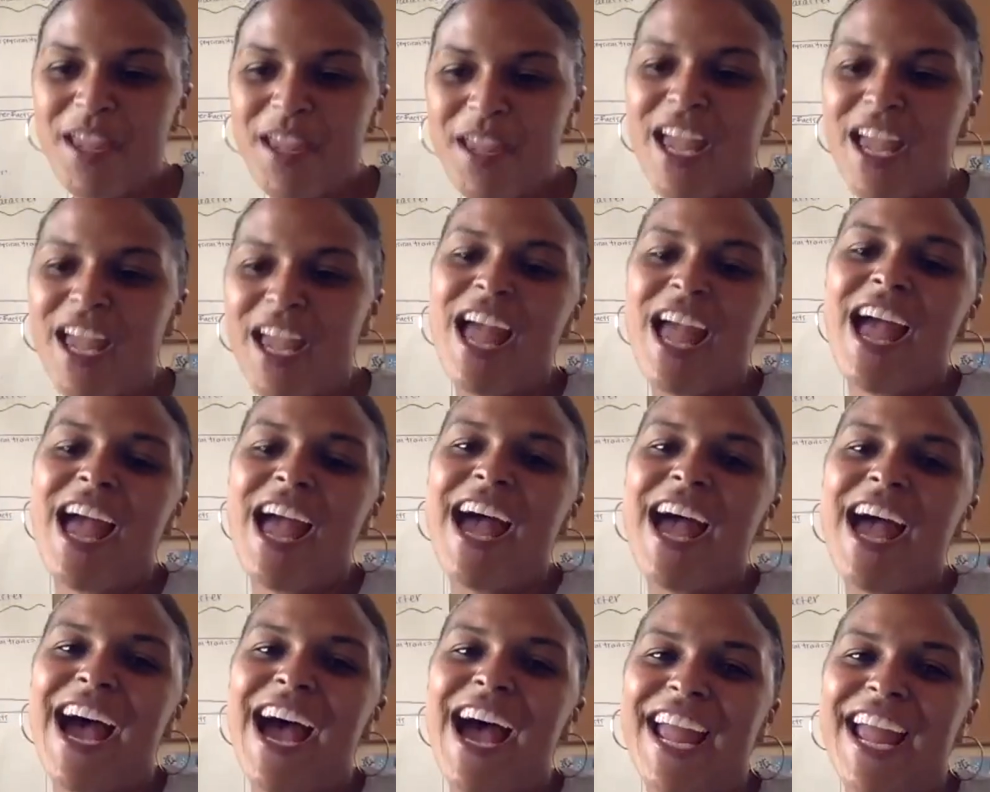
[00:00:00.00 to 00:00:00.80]
Hi
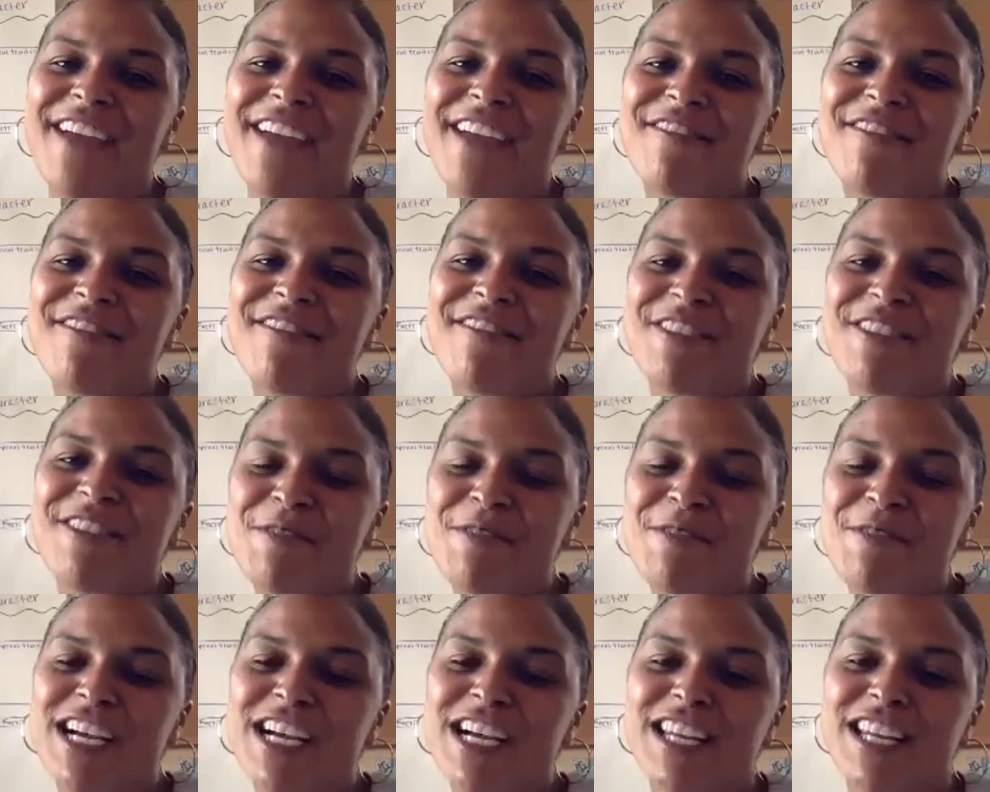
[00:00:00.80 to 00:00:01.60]
everyone, and
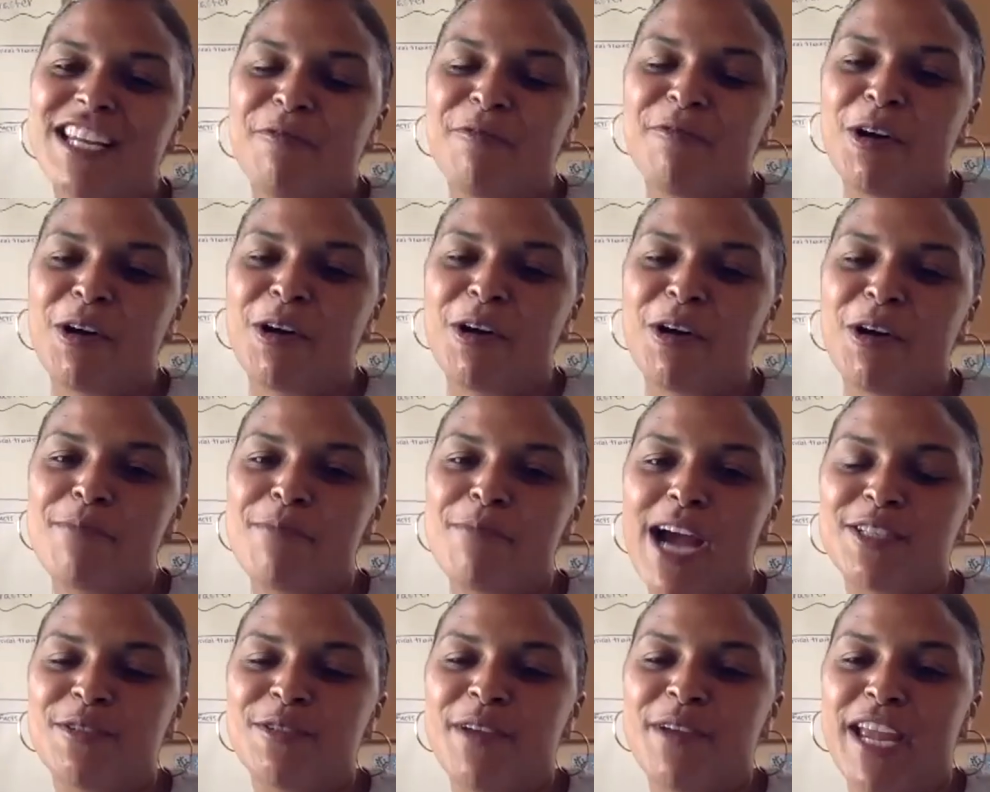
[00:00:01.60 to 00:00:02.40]
welcome back to
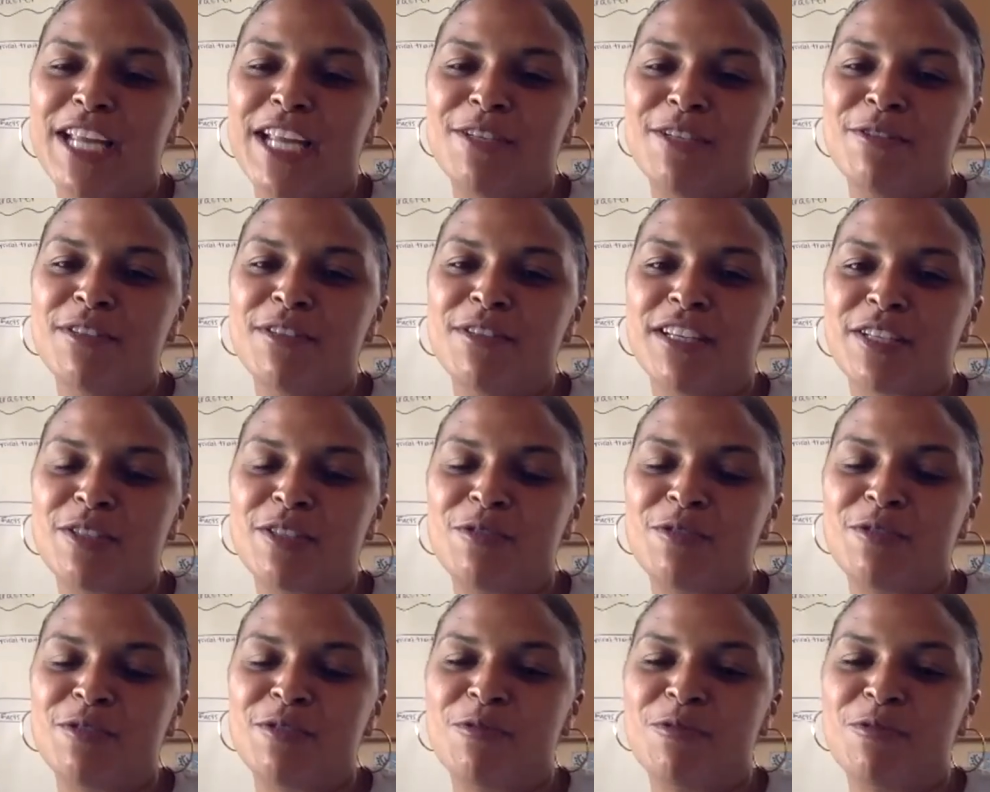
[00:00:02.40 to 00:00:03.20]
826 New
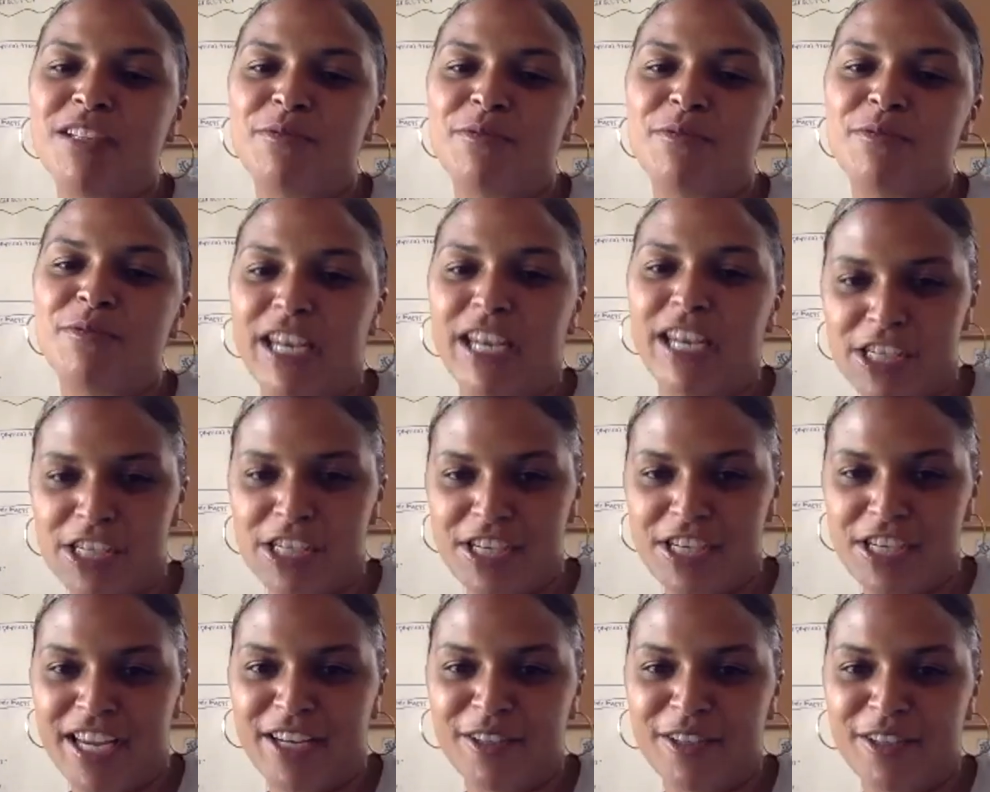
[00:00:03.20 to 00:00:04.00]
Orleans Writing
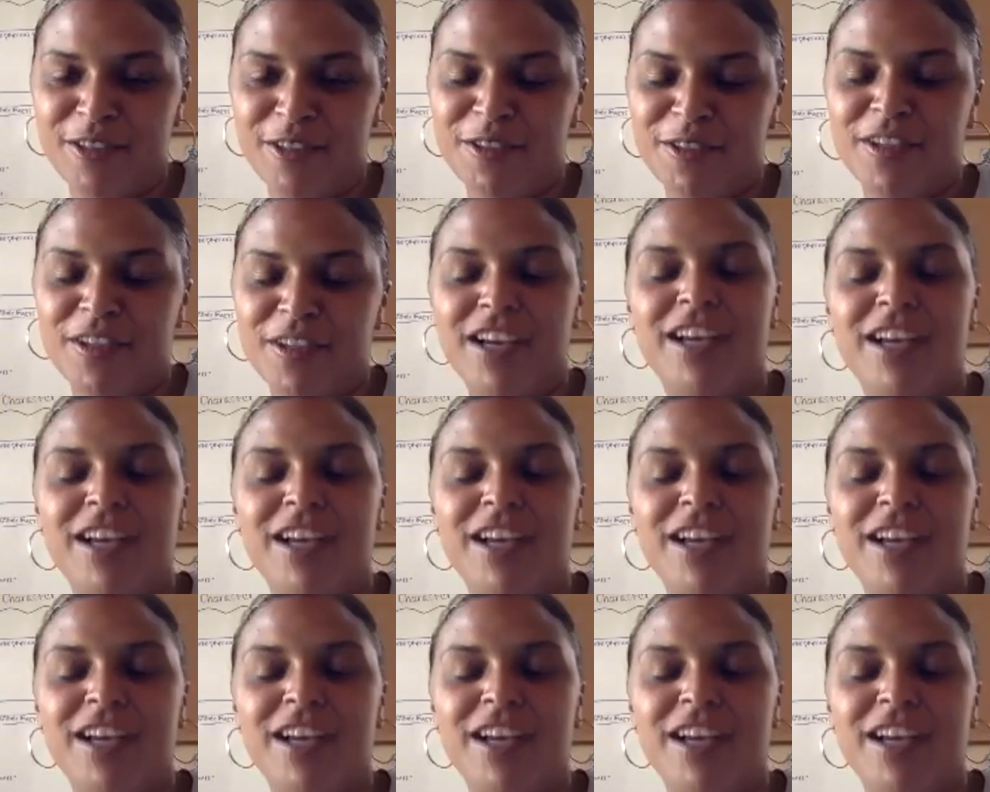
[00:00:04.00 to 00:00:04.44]
Channel.